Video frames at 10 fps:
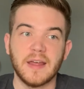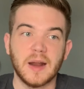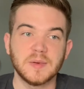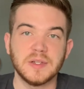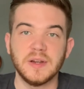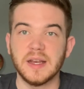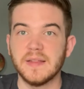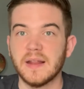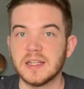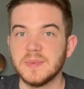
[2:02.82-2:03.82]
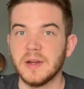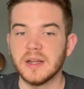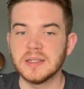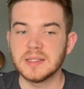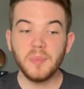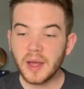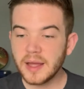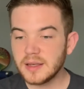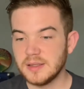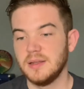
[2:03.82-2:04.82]
opportunity and that experience.
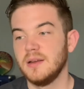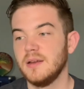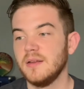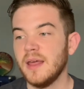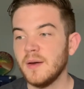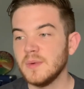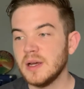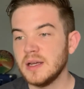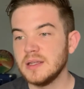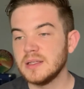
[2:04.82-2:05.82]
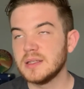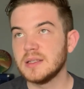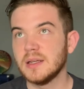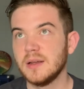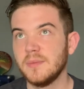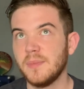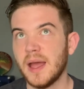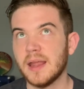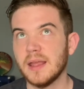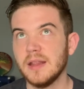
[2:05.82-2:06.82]
But that was
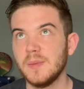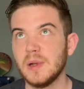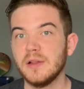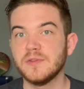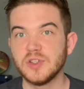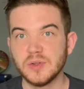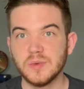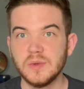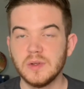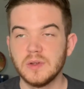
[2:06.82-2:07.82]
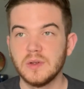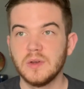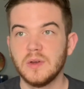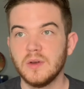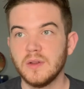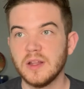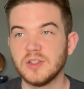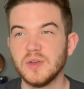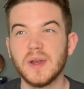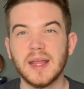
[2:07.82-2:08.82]
back in the middle of June. I think
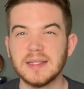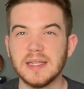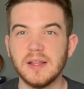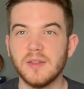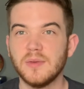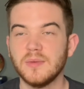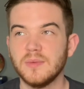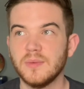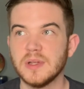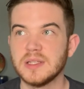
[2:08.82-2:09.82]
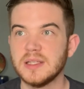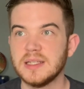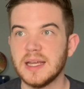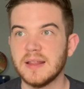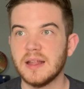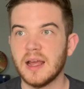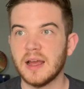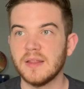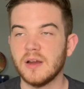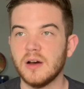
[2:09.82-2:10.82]
June 19th was the day that I
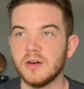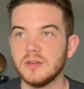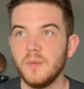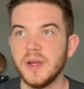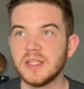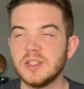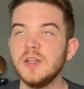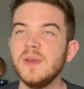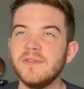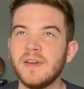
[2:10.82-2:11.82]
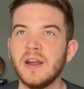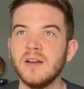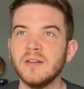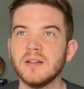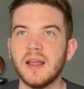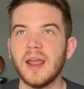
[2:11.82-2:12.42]
got the call, which, to be fair, like,